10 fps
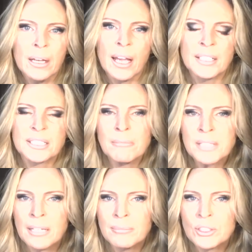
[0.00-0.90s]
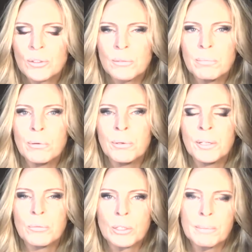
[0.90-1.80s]
and sometimes to the
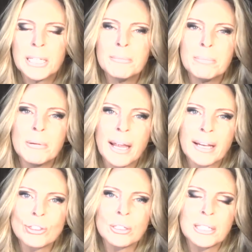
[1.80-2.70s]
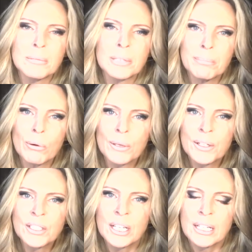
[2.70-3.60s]
point where people actually
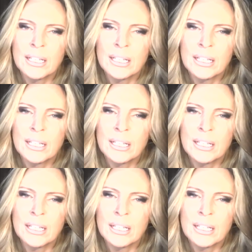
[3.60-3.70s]
reported